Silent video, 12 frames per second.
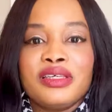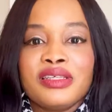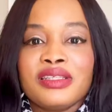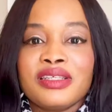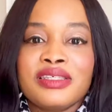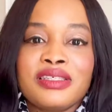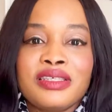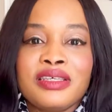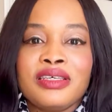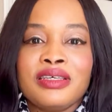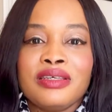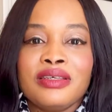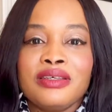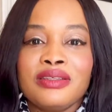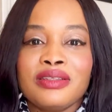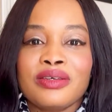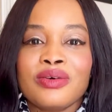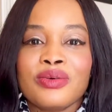sea,
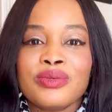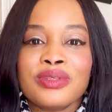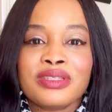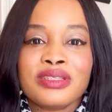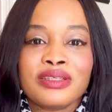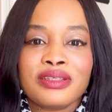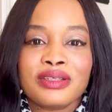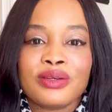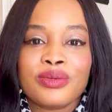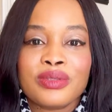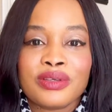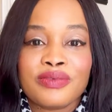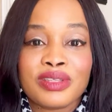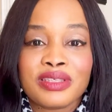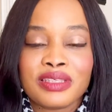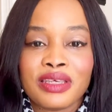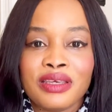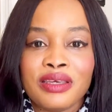the coast of the
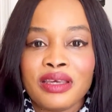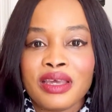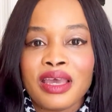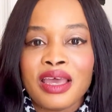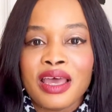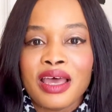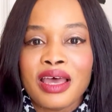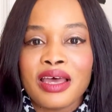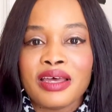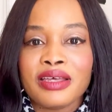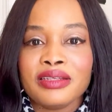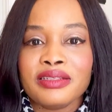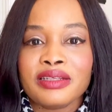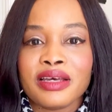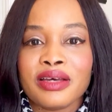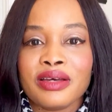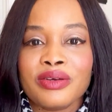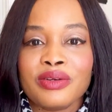sea, and
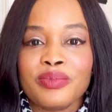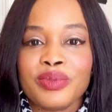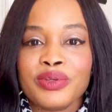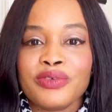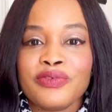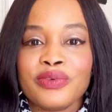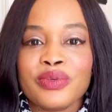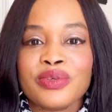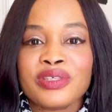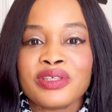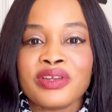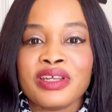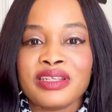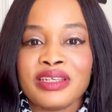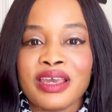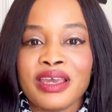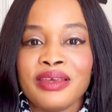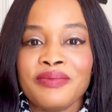on a beautiful sunny
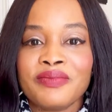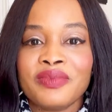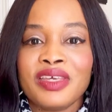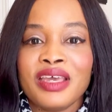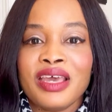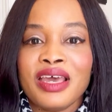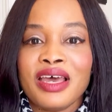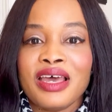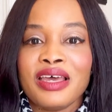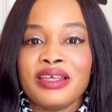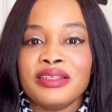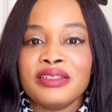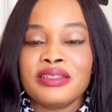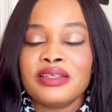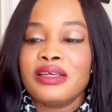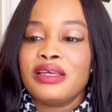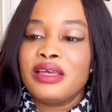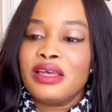day. And
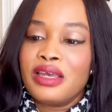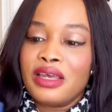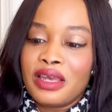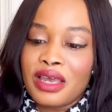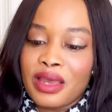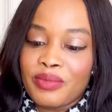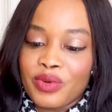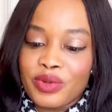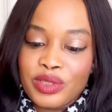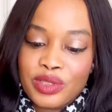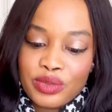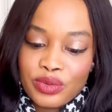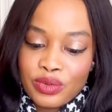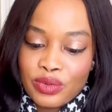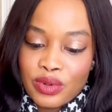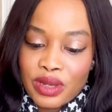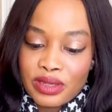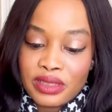I'm going
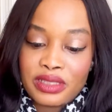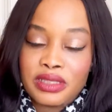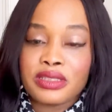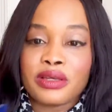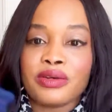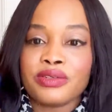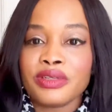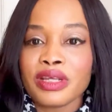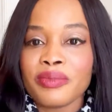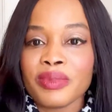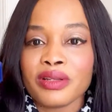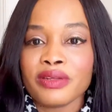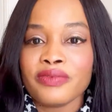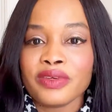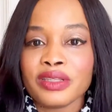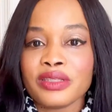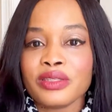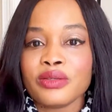to, this is 100 ml of
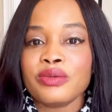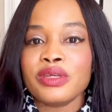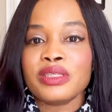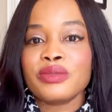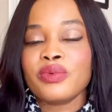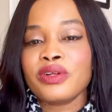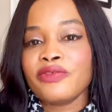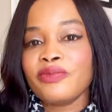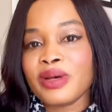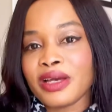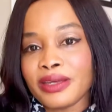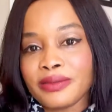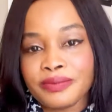it. So it's one of my